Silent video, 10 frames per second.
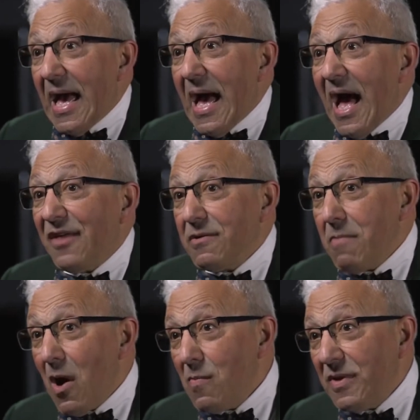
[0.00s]
At the
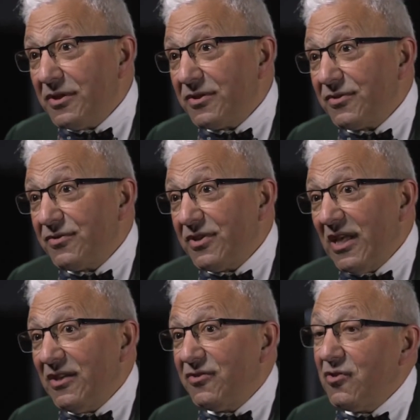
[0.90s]
moment,
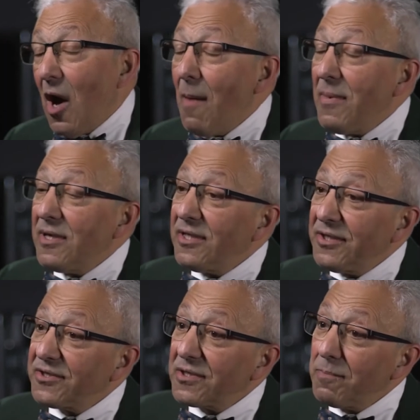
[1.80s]
the
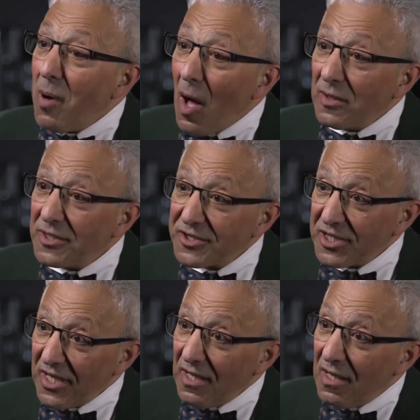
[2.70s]
dominant
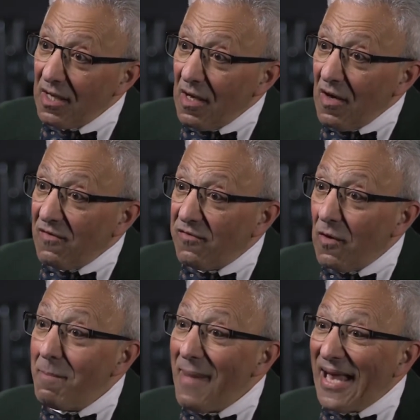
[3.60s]
policy
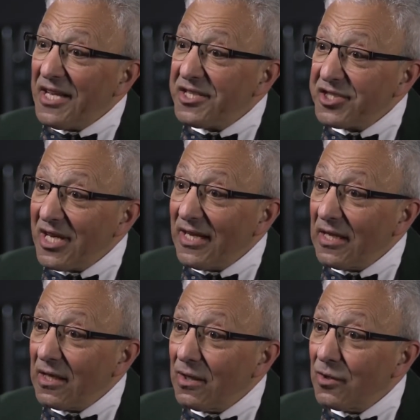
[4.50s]
for
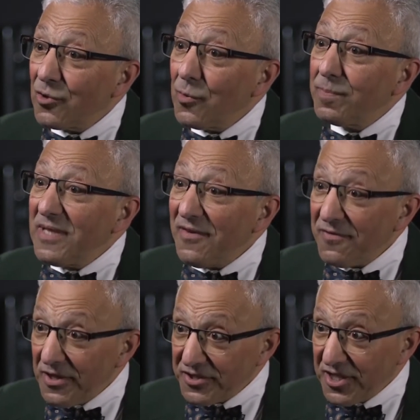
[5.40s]
managing group
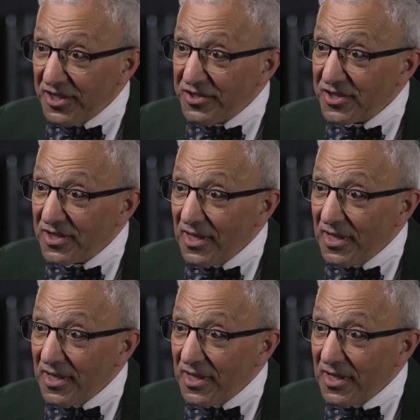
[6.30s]
differences